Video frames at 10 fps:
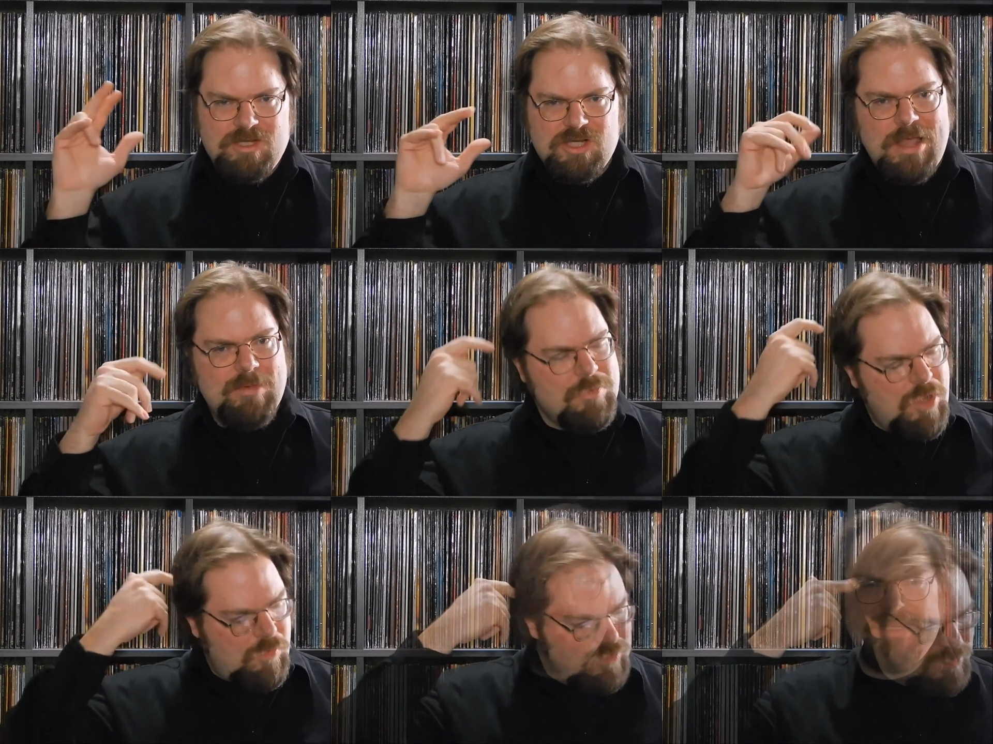shopping
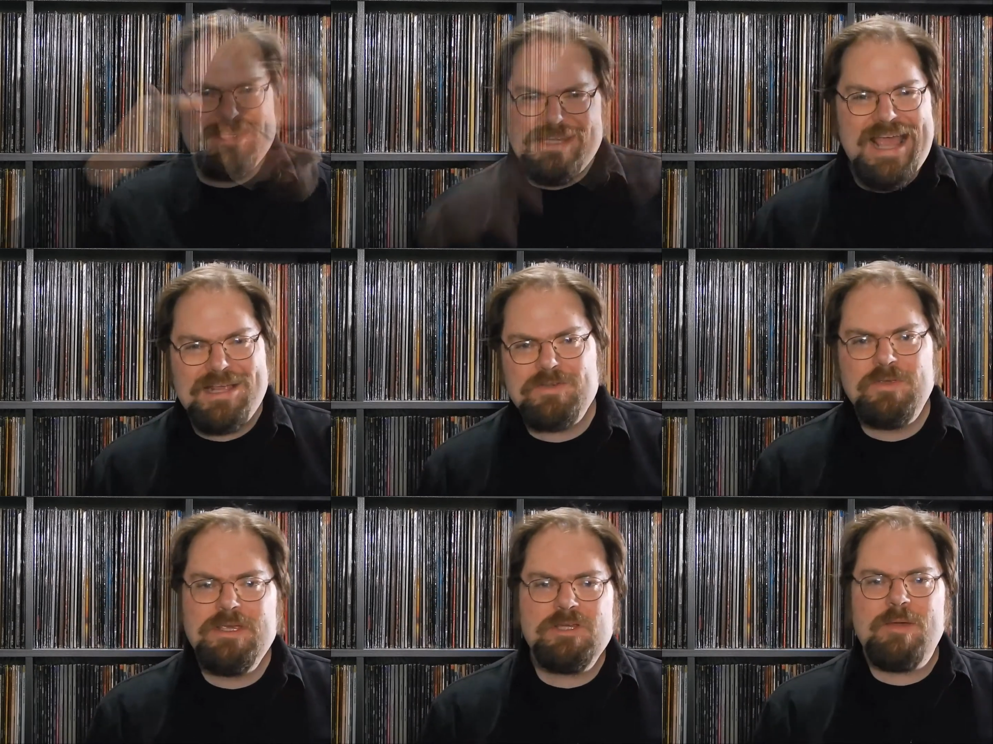mall, which isn't
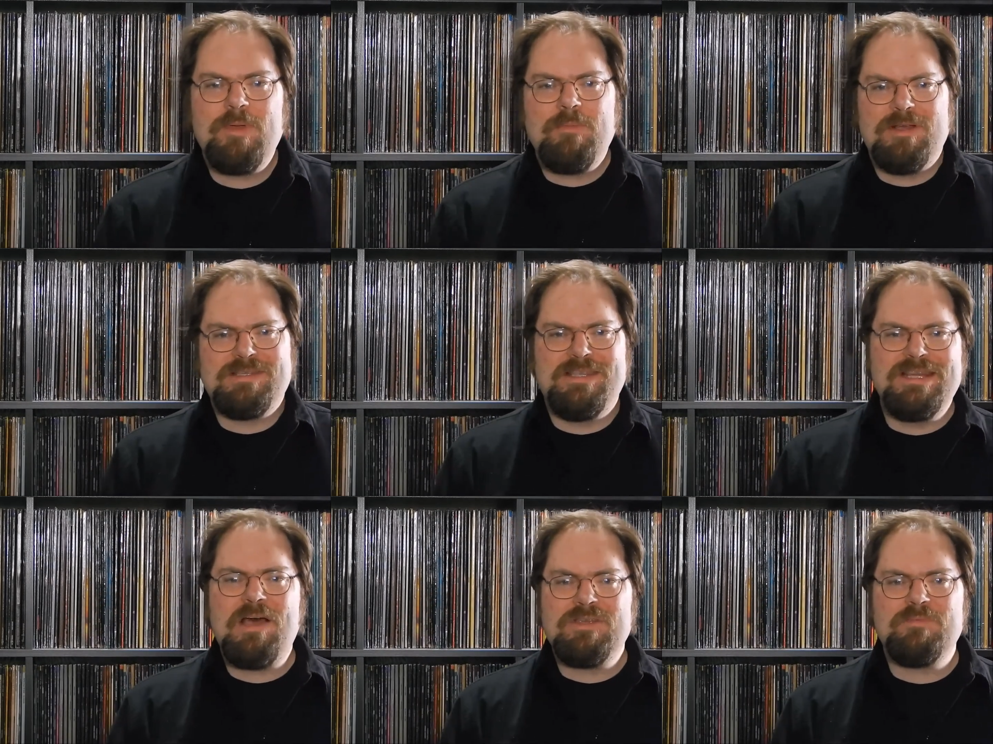actually a shopping mall. It's the
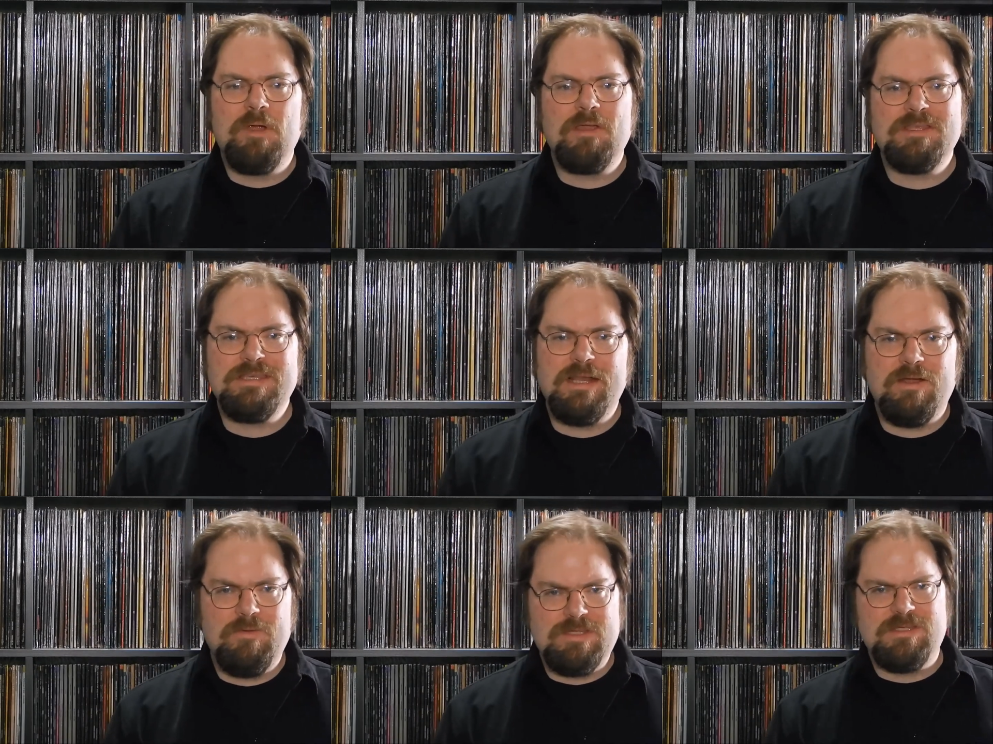Dallas Market
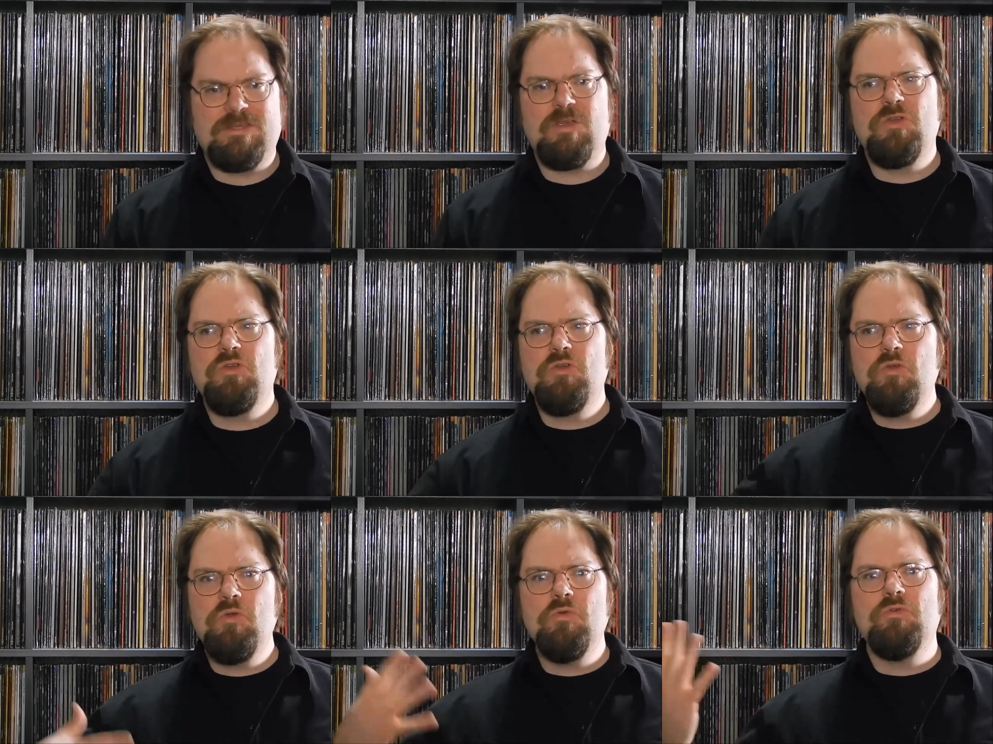Center. It's this
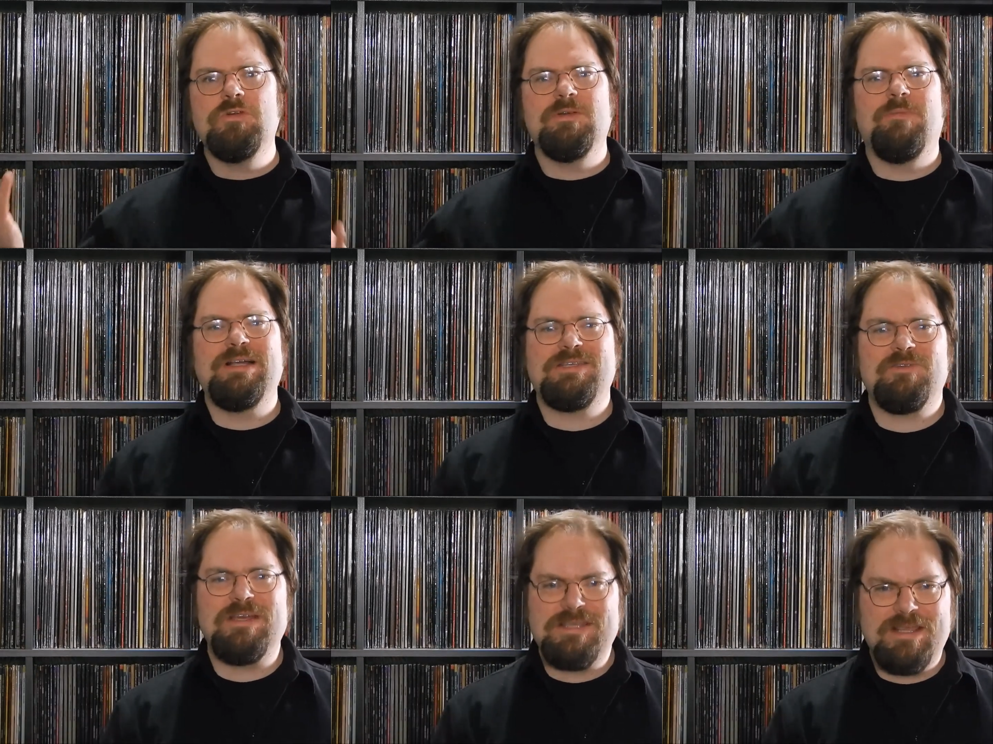huge
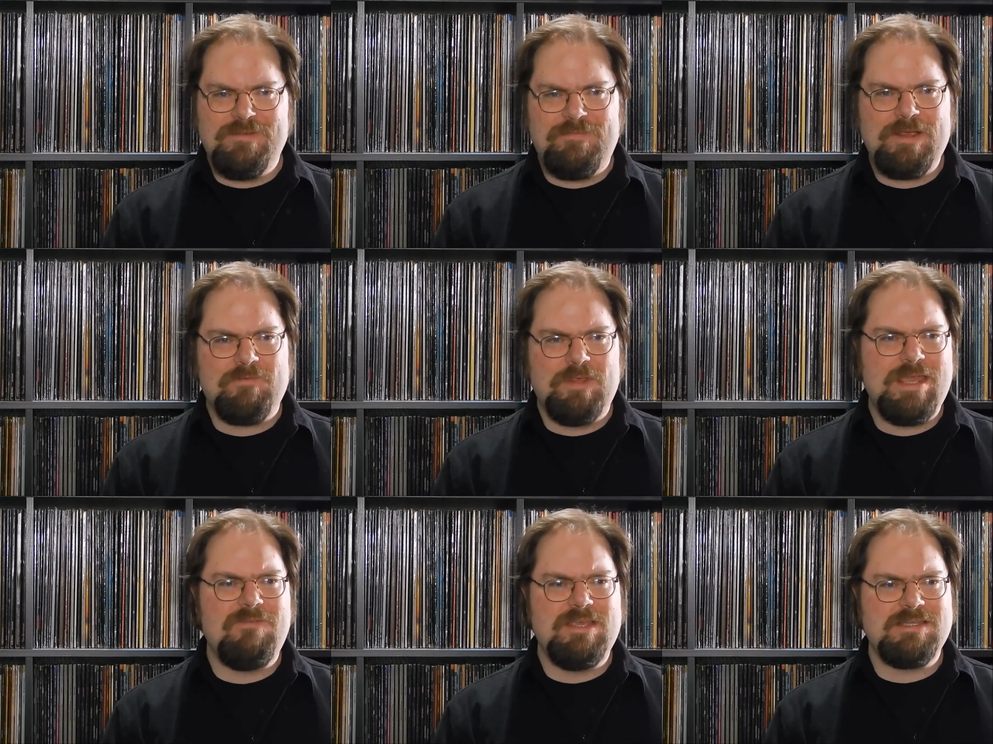monstrosity. In fact, when
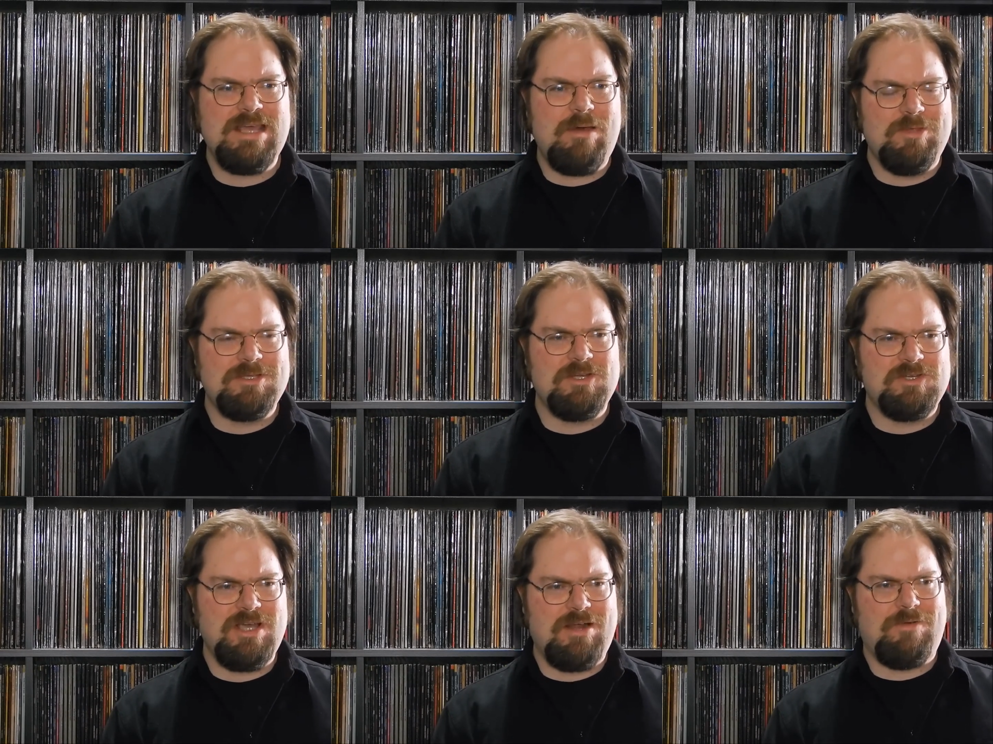they have the establishing
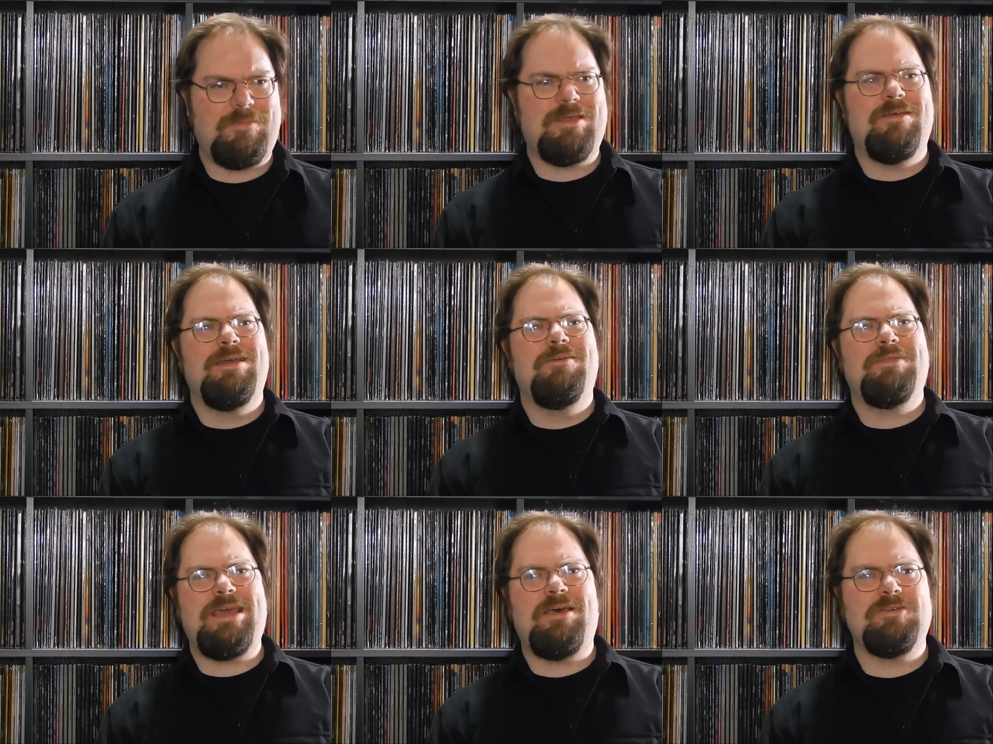shot, I'm like,
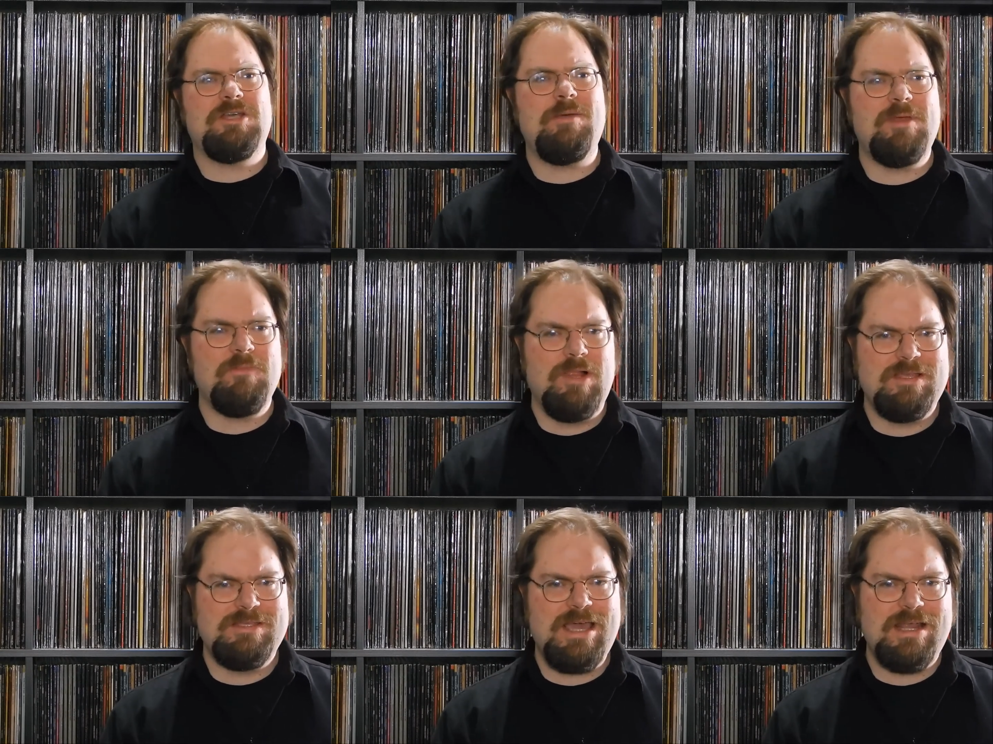what the hell shopping
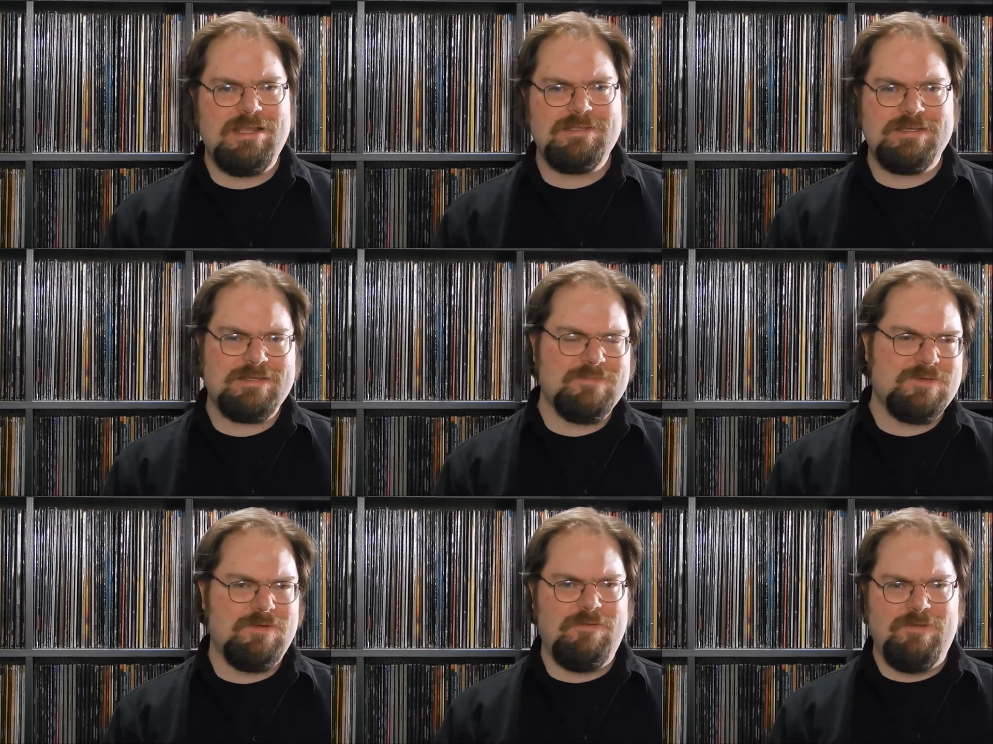mall is that? It's like some
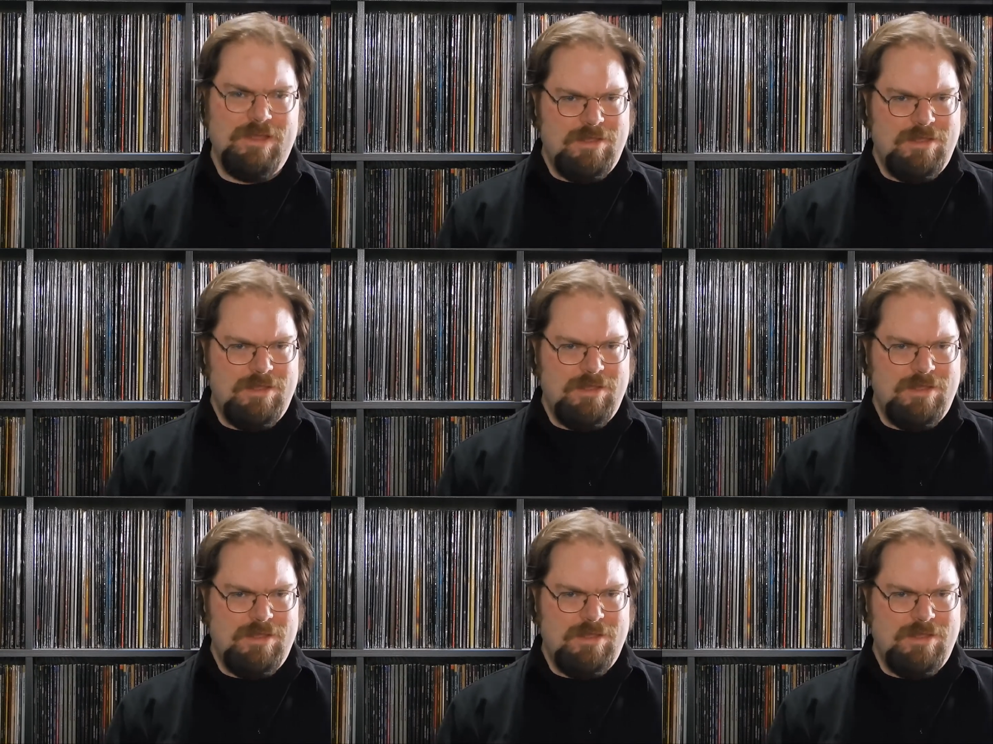sort of